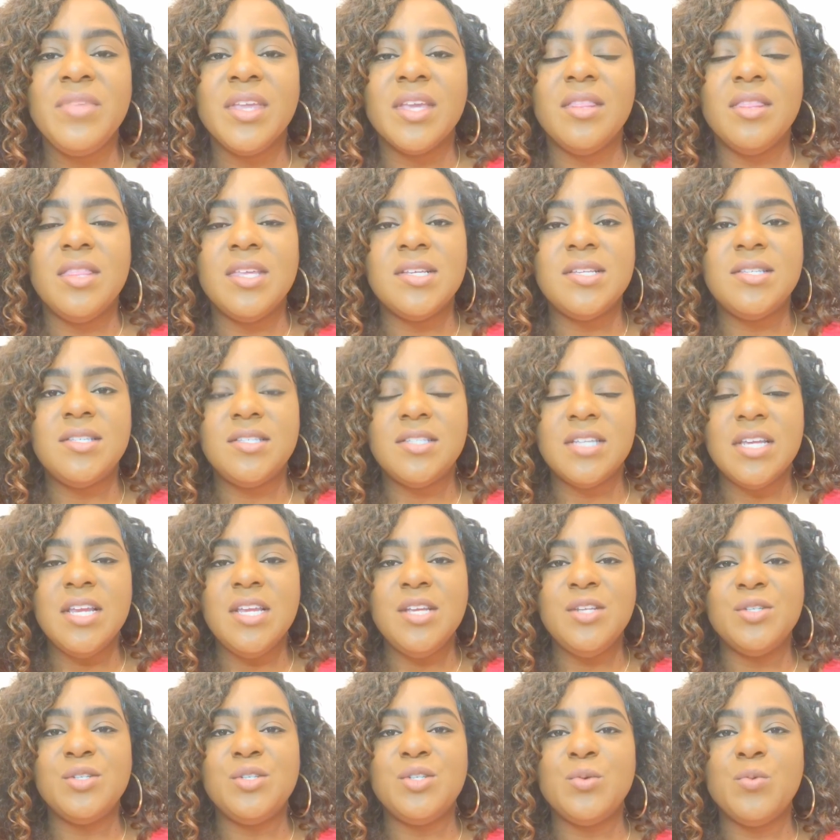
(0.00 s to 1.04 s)
The
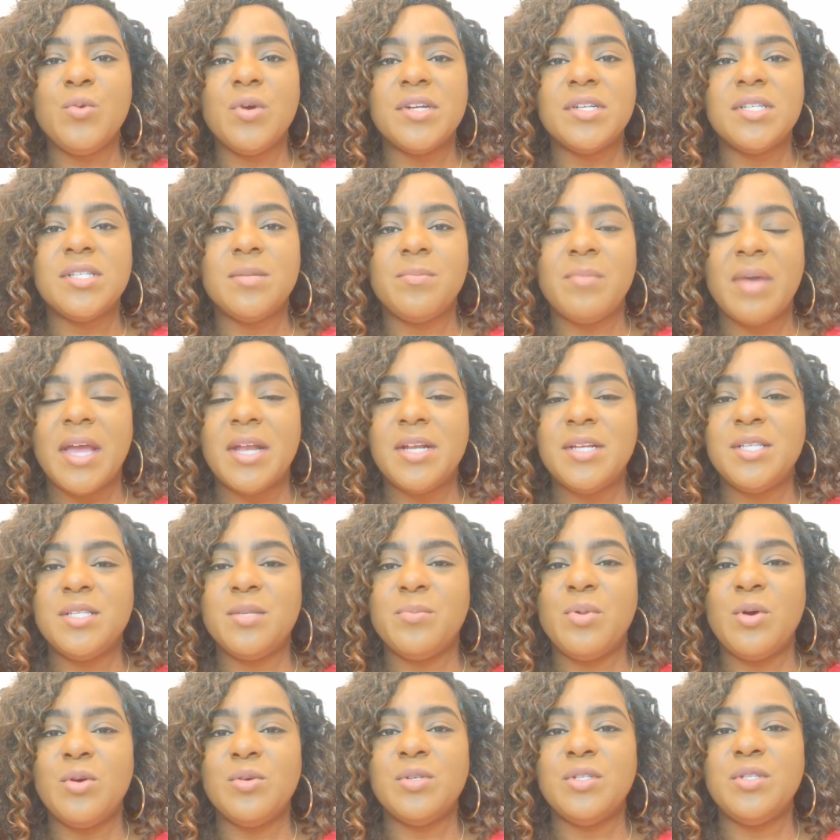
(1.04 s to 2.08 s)
scenes to where somebody's
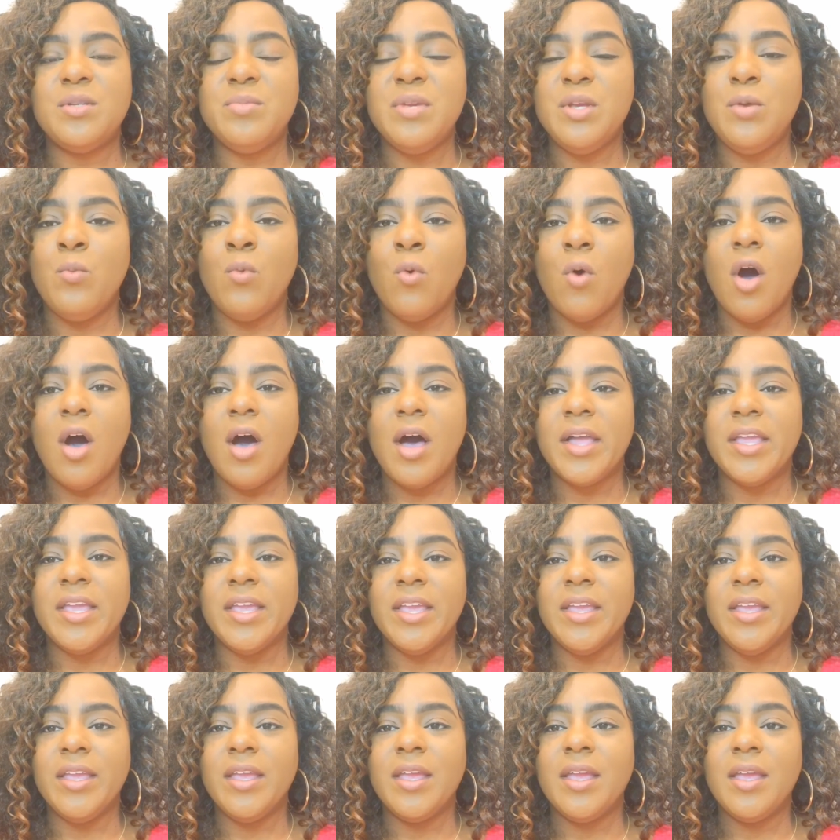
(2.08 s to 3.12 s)
supposed to be
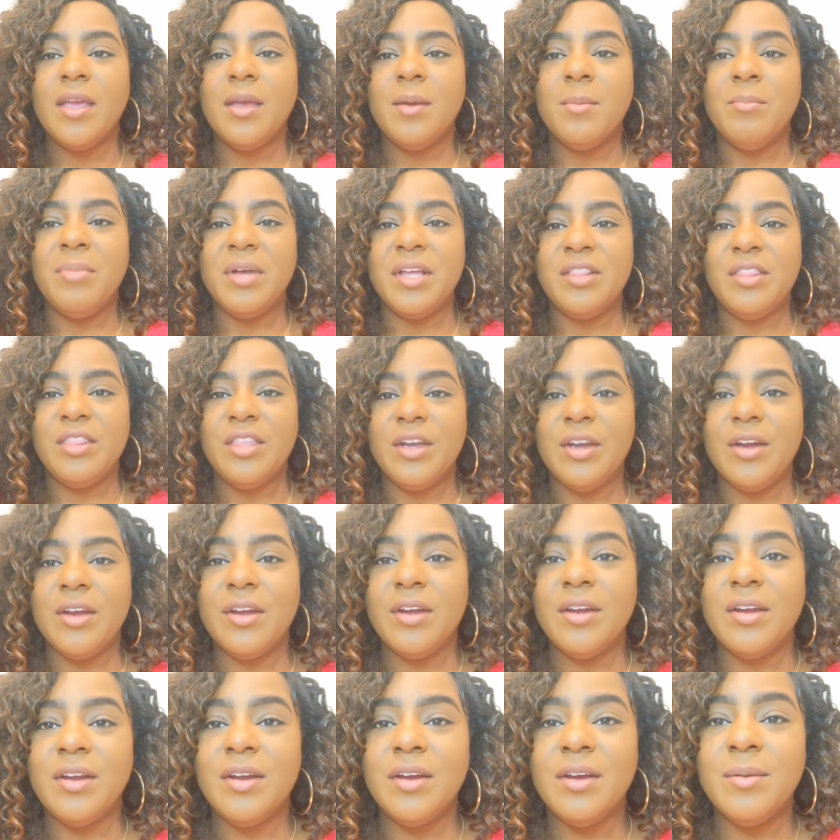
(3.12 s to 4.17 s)
walking, but
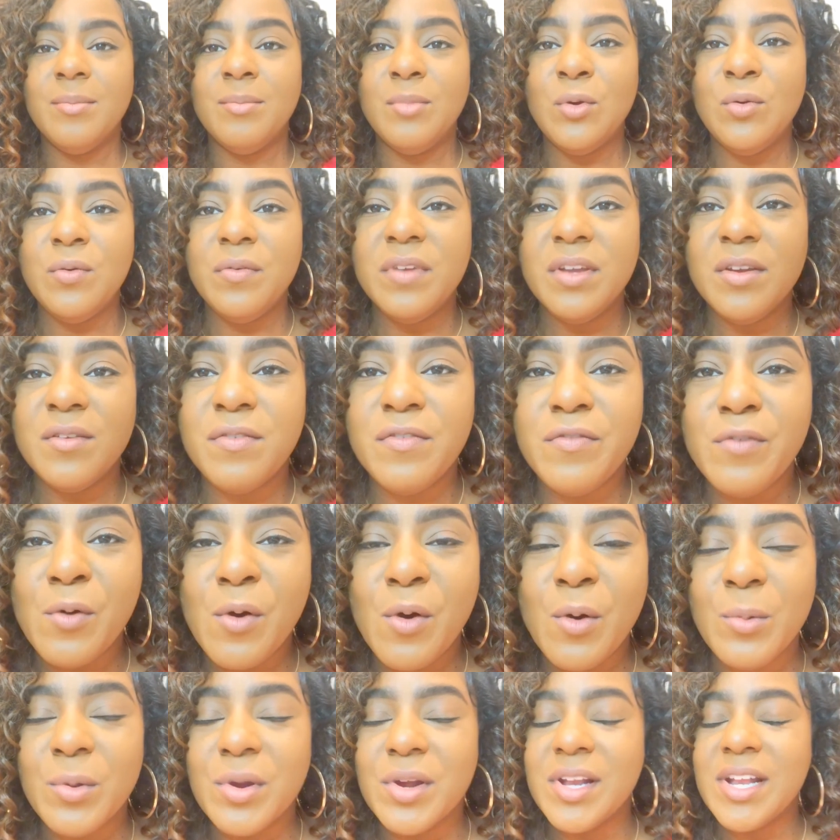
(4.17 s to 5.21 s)
they're moving
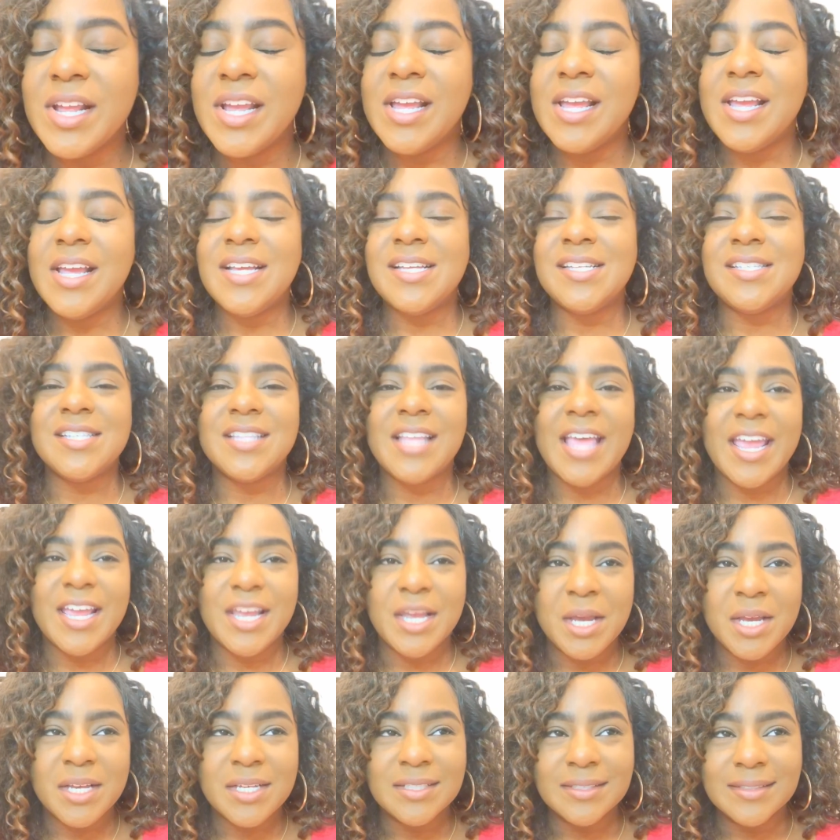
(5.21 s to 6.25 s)
forward. It's like,
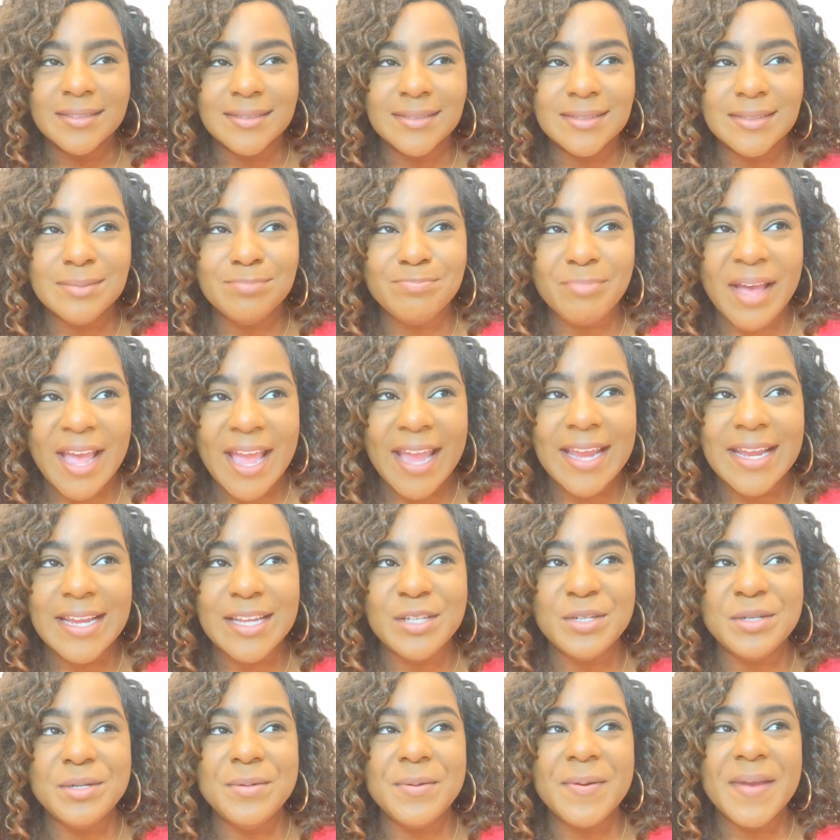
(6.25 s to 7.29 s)
Spike,
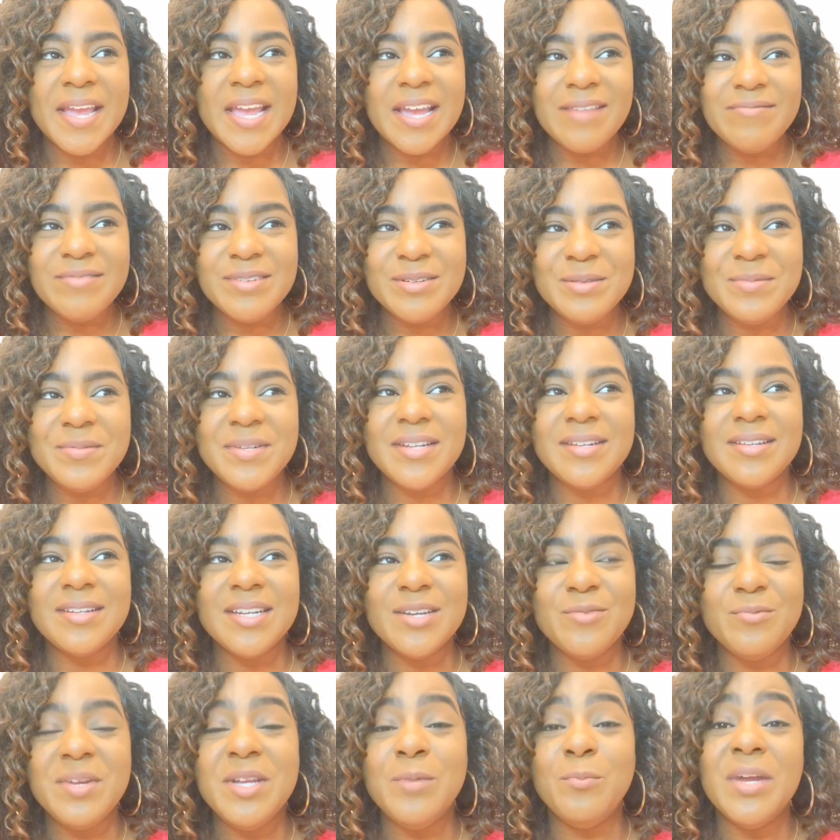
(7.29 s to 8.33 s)
do you have to do that?
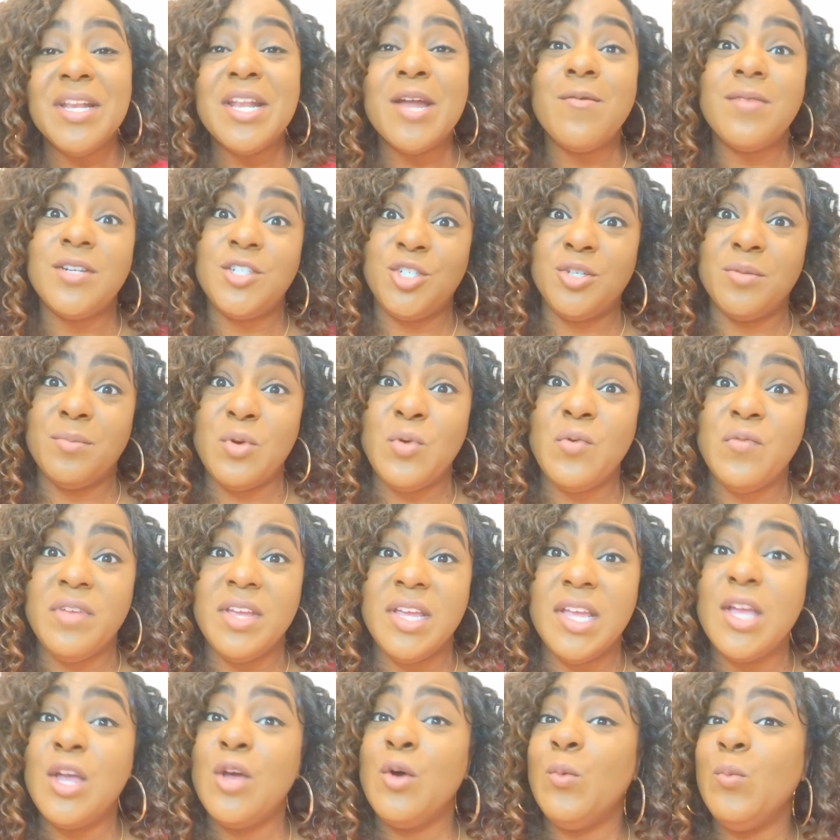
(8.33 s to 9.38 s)
We know it's your
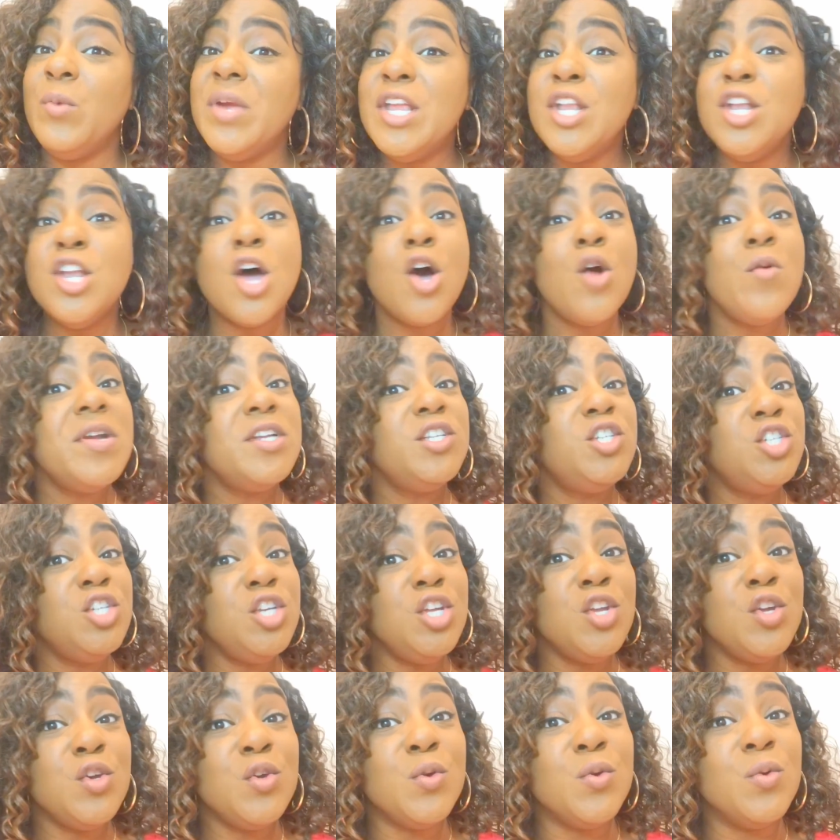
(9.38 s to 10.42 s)
movie. We know it's
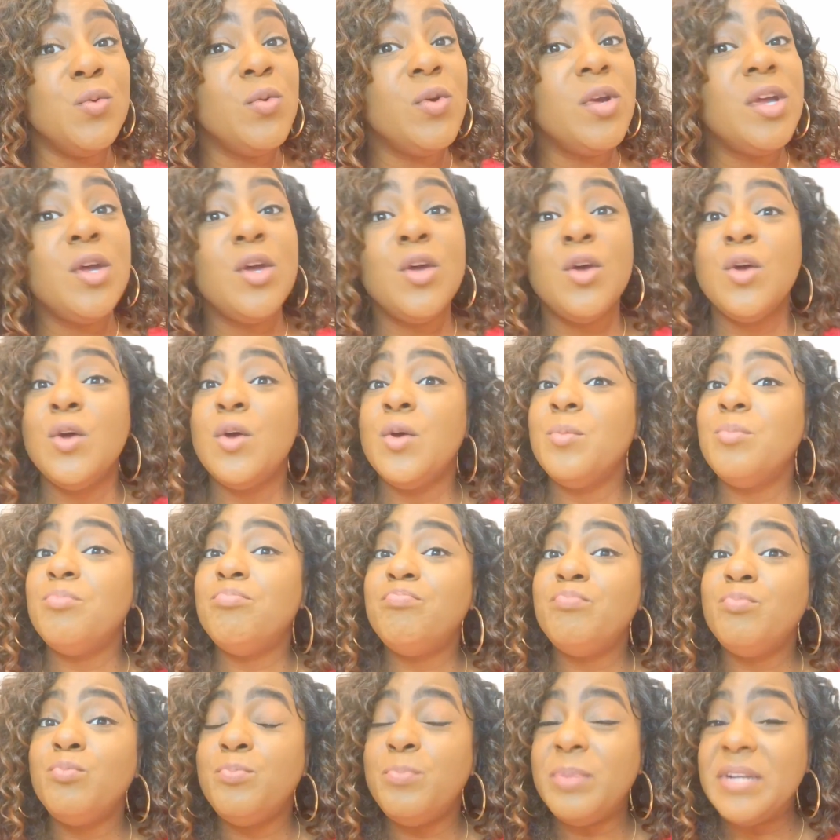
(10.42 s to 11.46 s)
you.
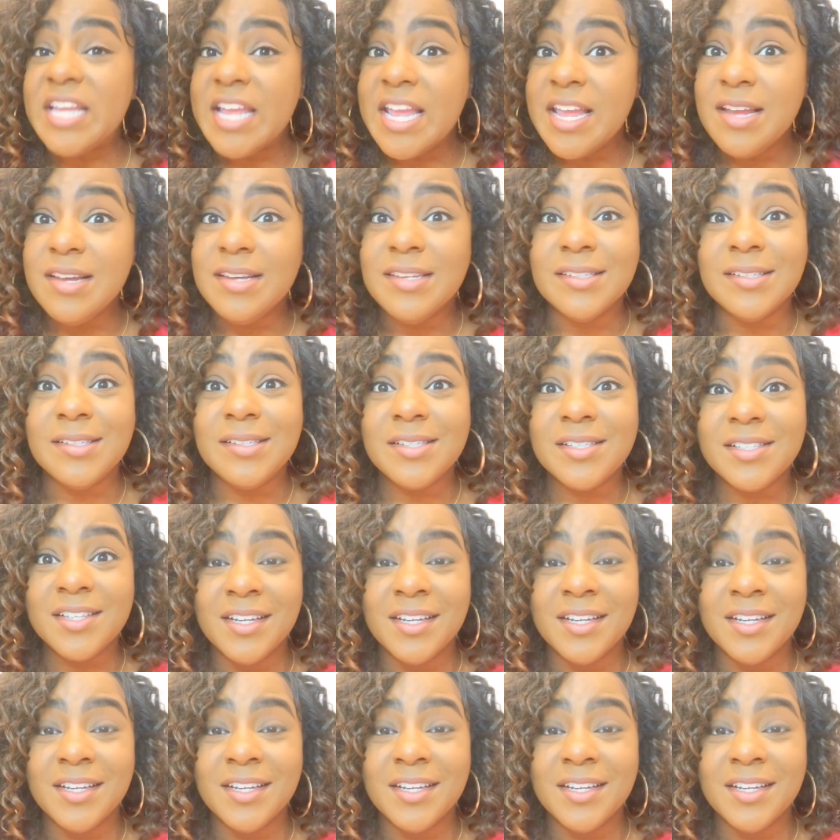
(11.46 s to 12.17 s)
Please.